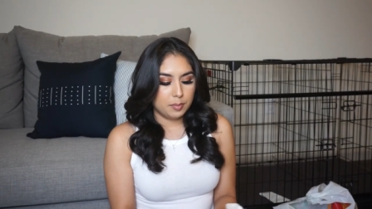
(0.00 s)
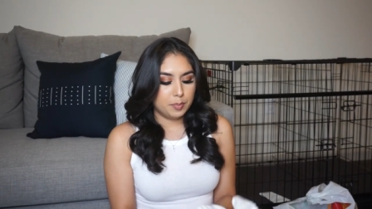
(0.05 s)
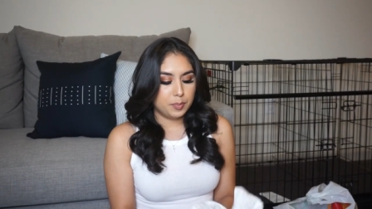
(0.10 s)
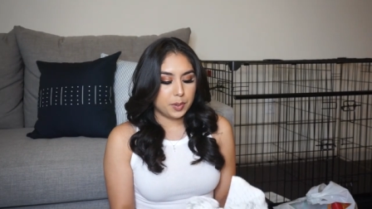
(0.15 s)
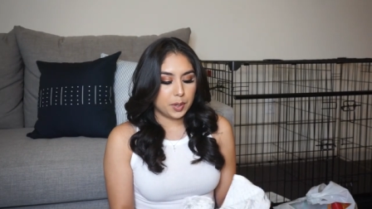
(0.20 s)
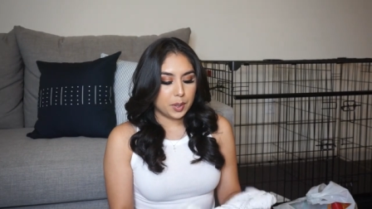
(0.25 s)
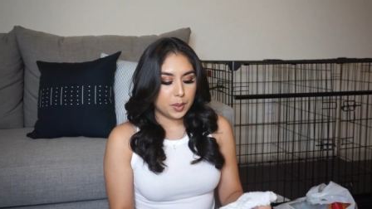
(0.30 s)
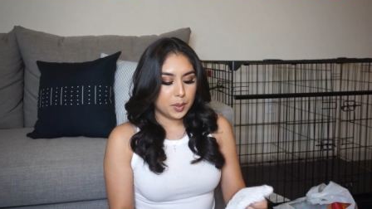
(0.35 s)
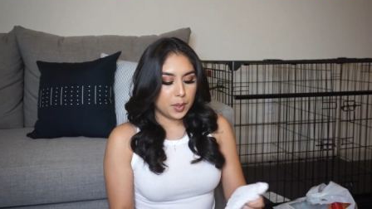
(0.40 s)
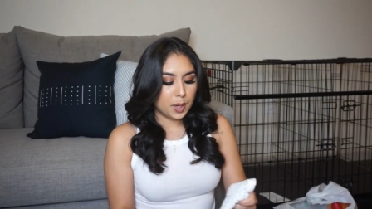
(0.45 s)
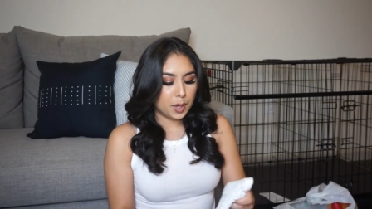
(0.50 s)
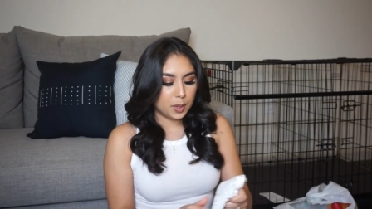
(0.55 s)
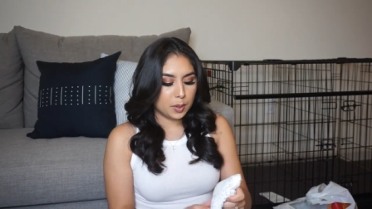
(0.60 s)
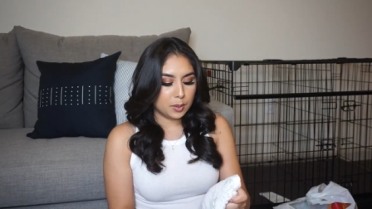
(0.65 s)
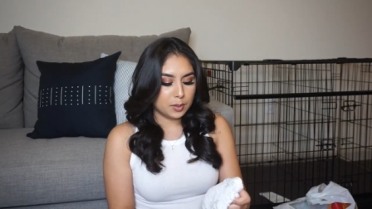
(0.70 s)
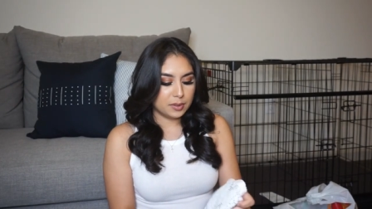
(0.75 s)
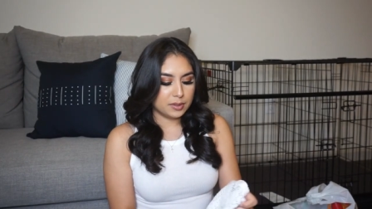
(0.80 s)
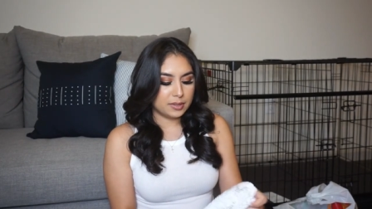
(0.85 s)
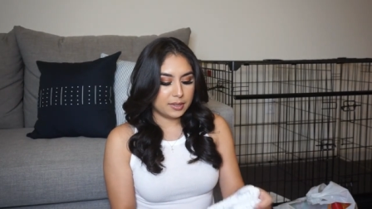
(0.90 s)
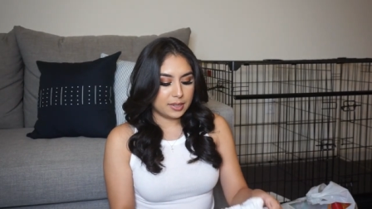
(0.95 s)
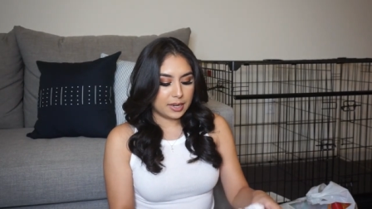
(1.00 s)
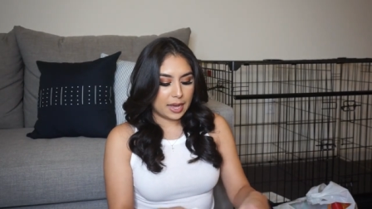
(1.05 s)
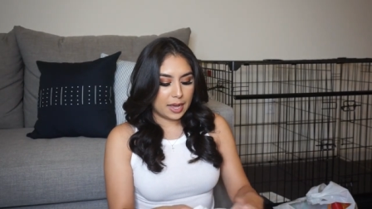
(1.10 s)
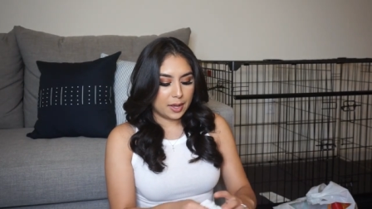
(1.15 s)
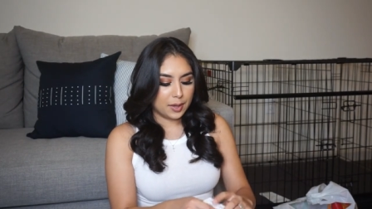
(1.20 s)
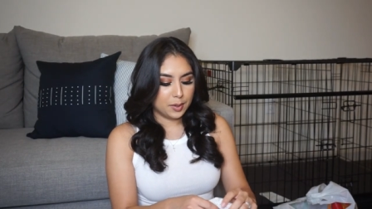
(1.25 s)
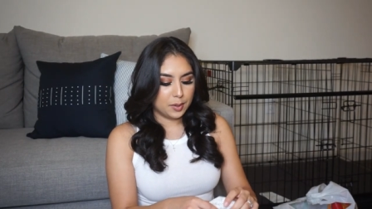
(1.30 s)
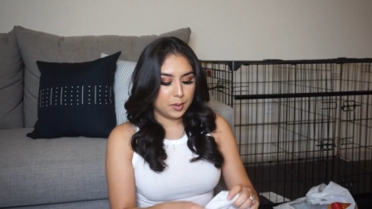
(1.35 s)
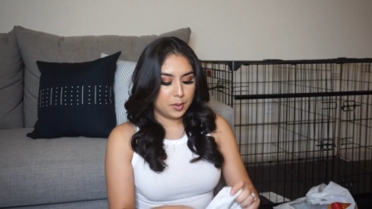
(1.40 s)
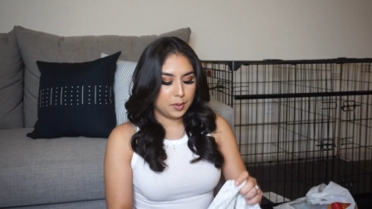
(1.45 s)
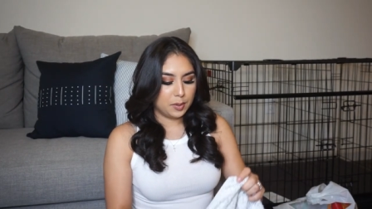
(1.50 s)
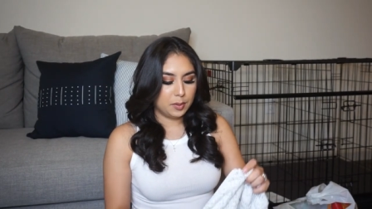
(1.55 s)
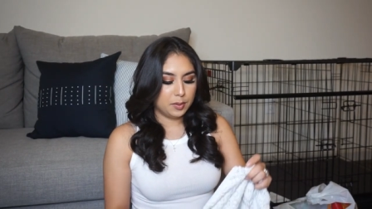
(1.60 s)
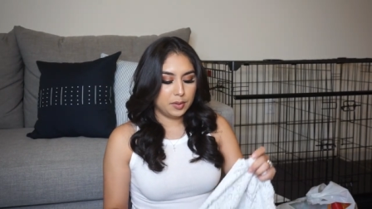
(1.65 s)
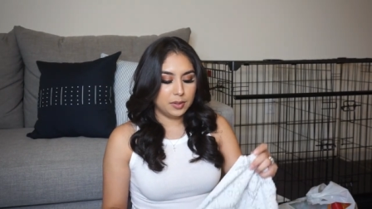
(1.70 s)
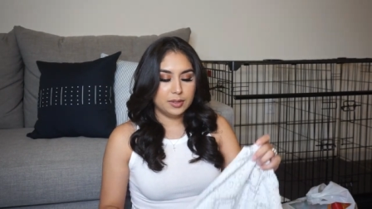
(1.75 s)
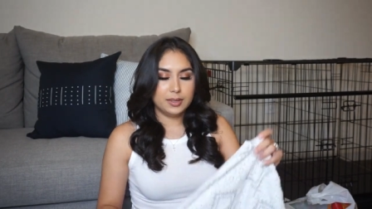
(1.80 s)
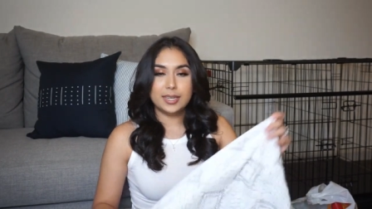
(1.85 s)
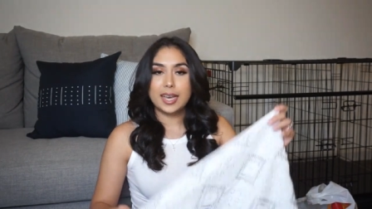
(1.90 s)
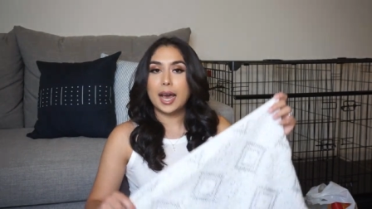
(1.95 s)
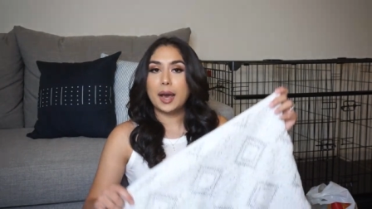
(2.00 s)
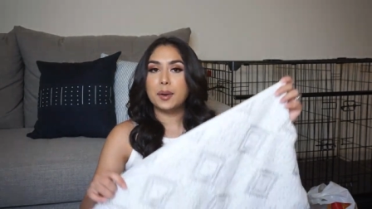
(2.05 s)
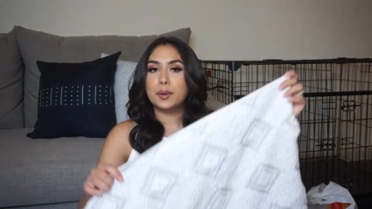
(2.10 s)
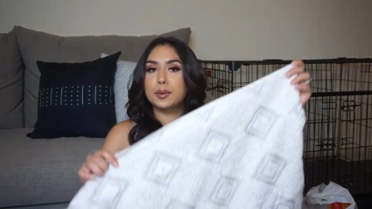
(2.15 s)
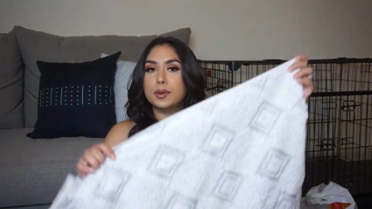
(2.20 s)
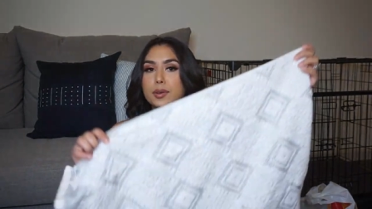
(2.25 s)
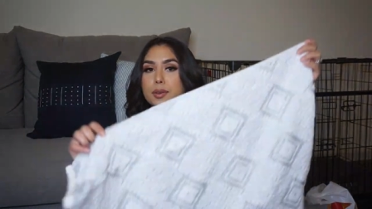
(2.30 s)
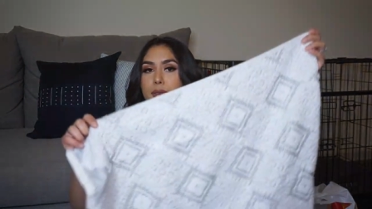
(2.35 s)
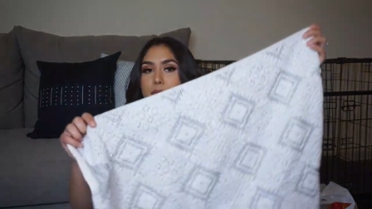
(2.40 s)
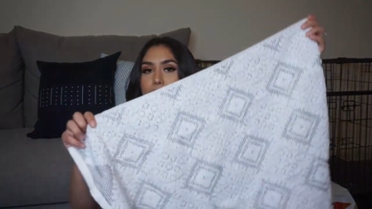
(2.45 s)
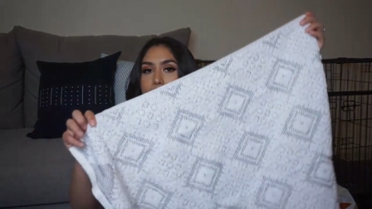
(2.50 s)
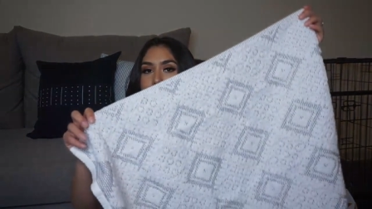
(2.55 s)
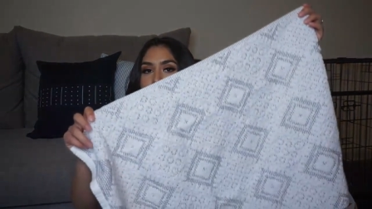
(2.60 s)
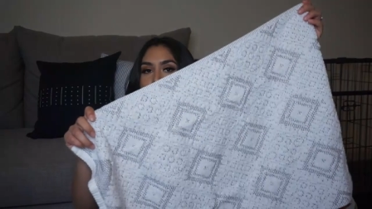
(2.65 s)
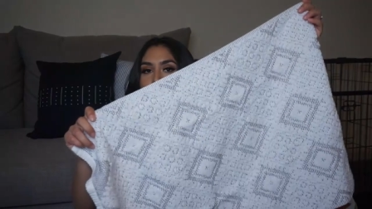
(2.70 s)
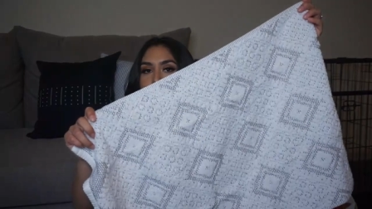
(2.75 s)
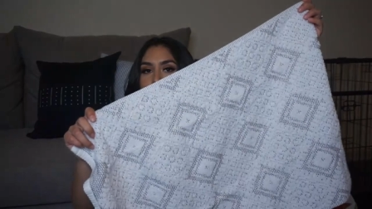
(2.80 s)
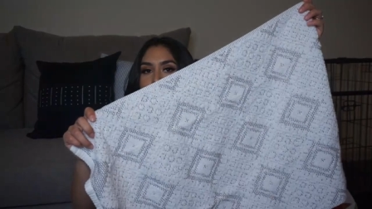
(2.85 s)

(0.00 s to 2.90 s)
boho style towels.